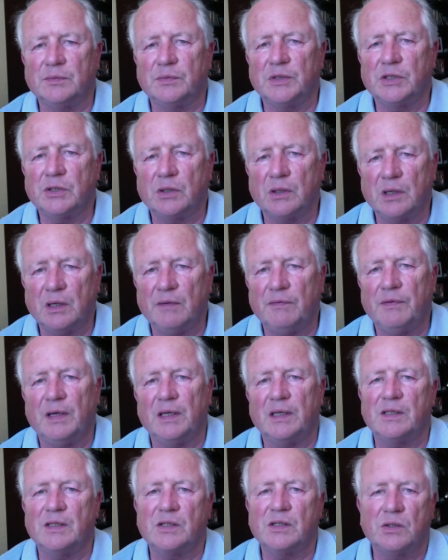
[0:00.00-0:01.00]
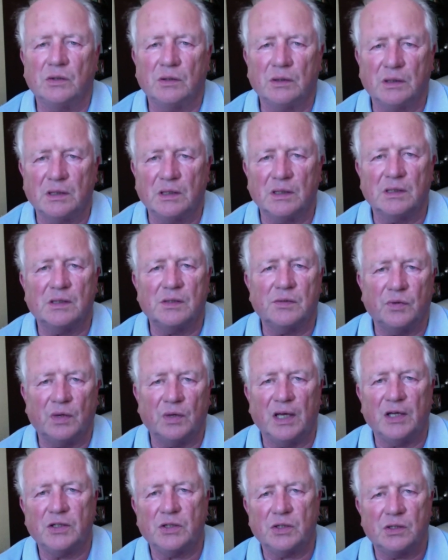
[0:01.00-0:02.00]
We should have understood this
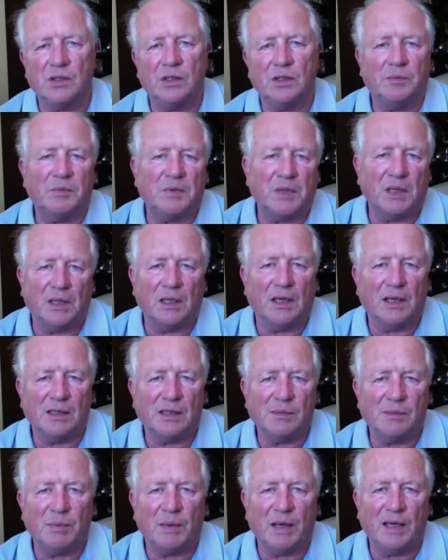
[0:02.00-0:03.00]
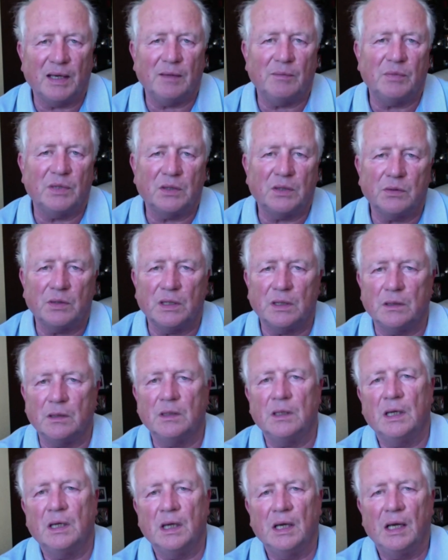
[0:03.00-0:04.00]
relationship that I explained between